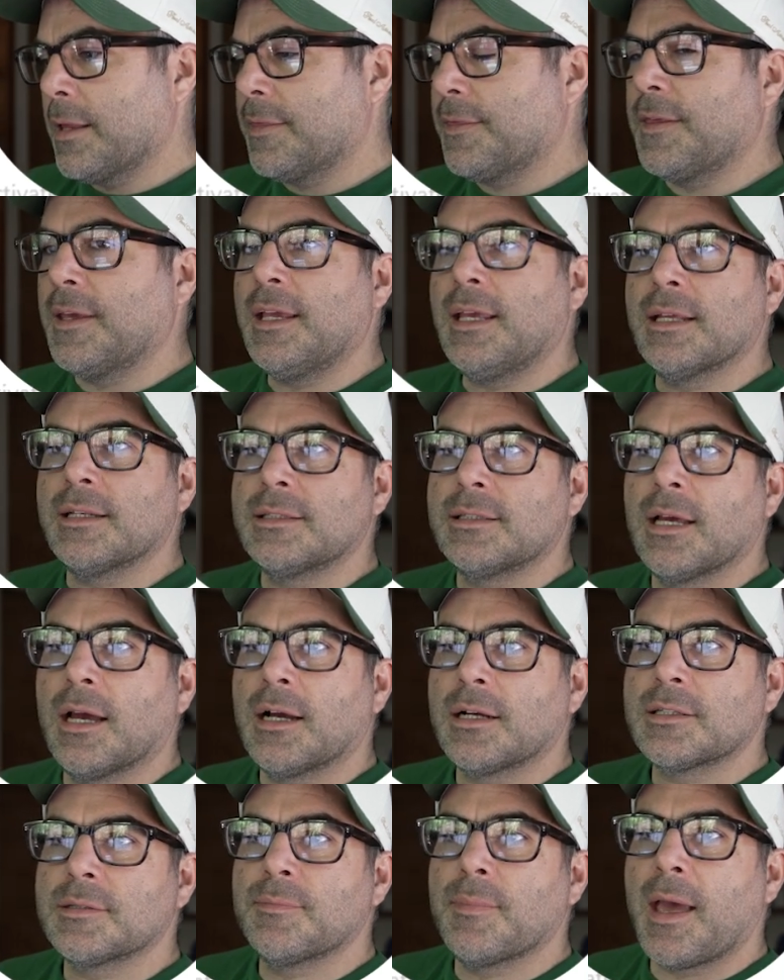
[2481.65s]
I think it
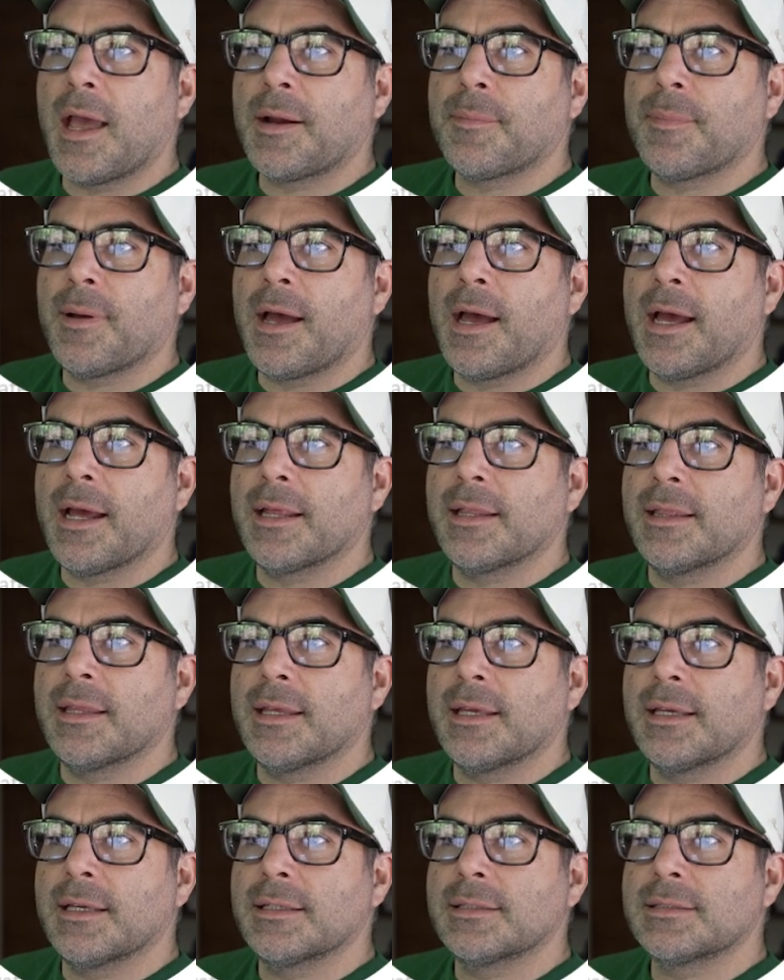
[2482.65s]
tucks back behind
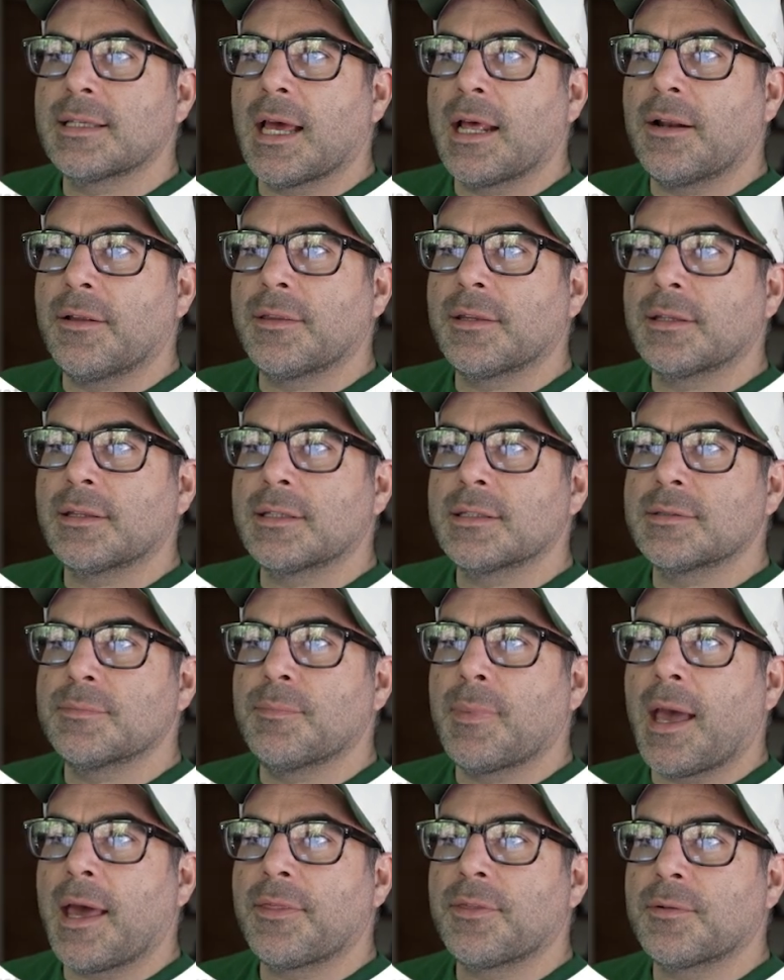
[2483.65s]
this. I don't think this
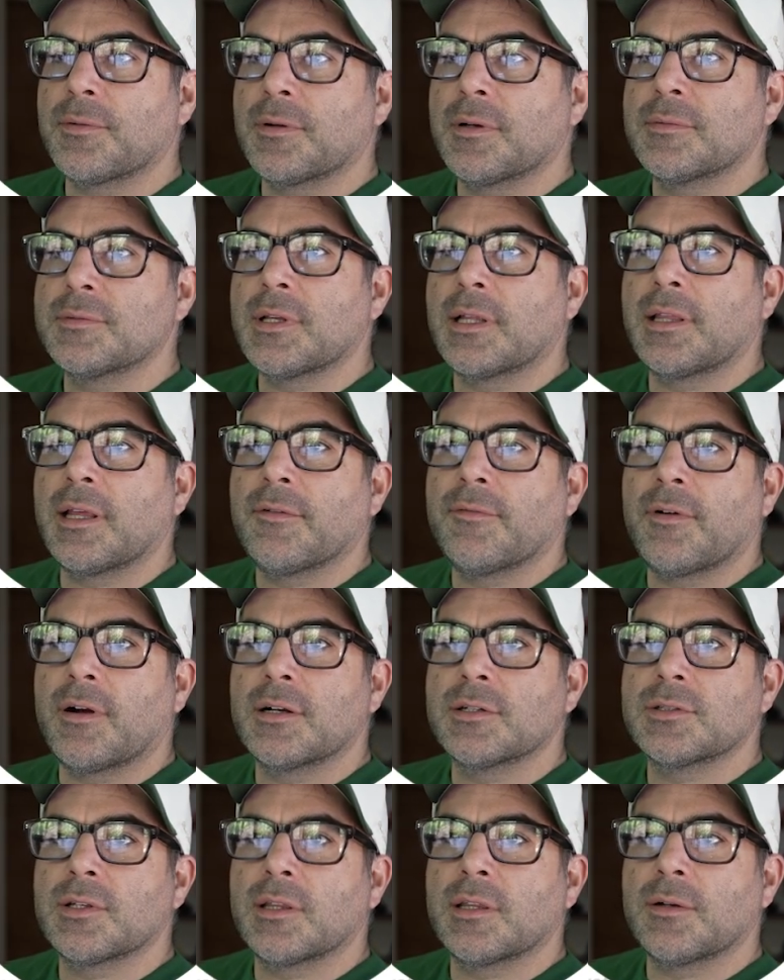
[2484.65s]
bathroom comes out that
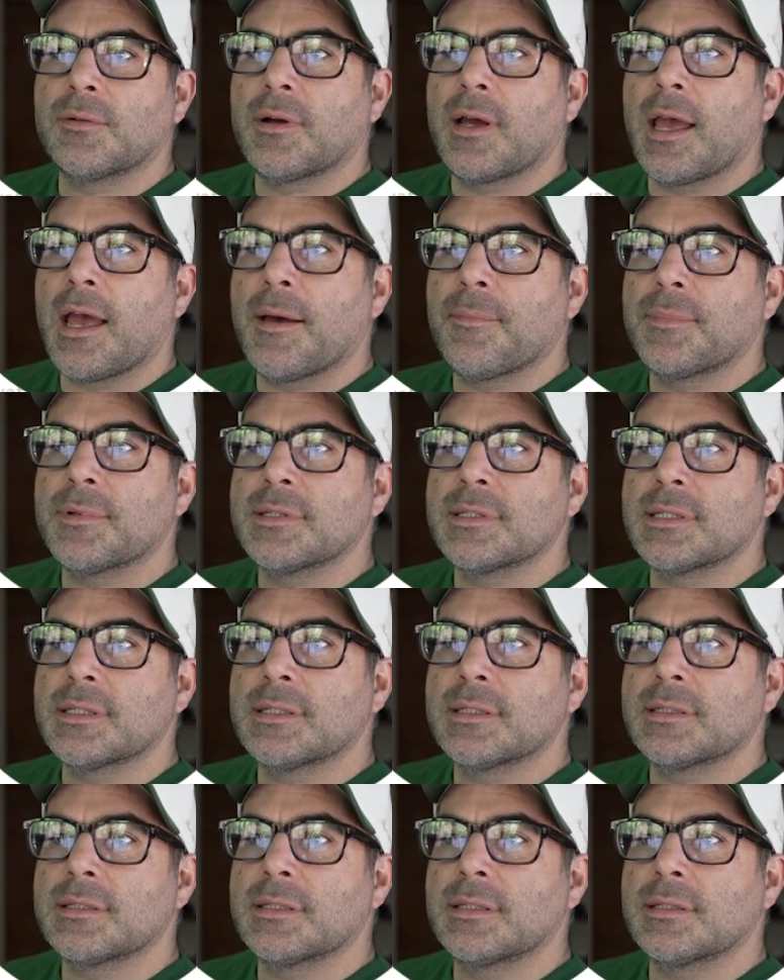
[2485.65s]
far. So I think what happens
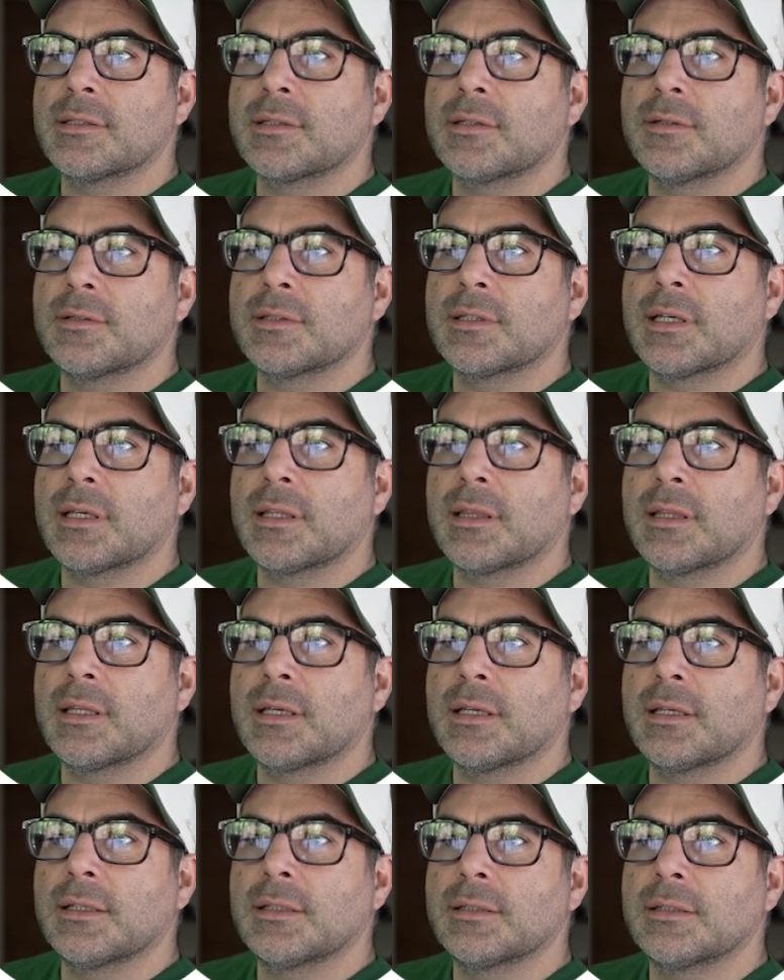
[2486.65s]
is this goes like
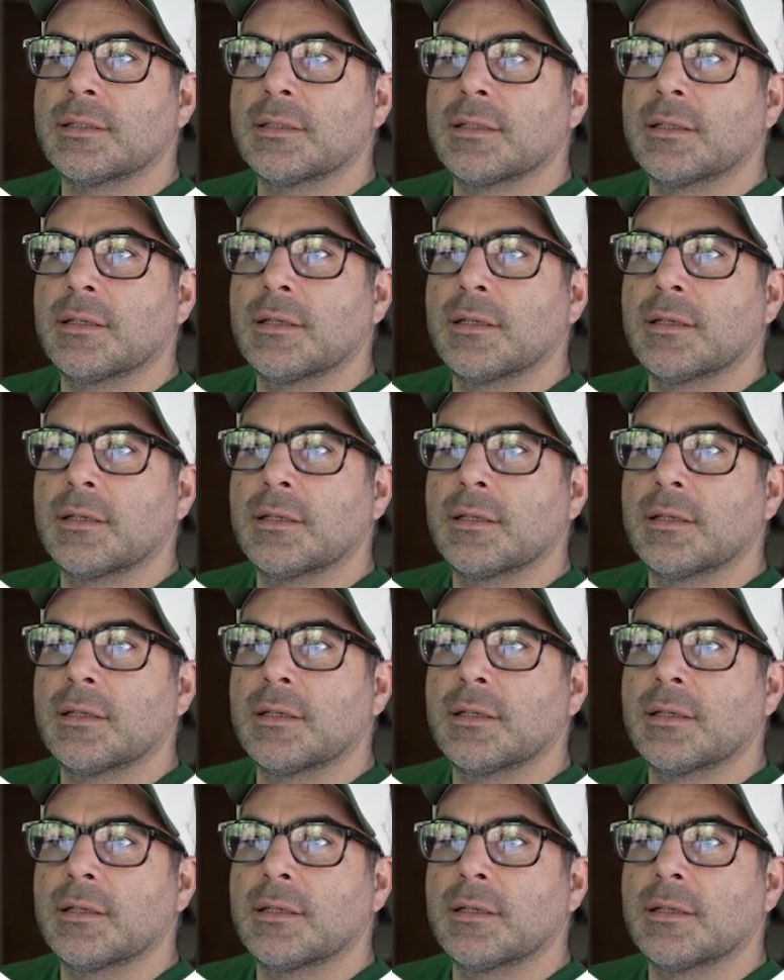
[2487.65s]
this.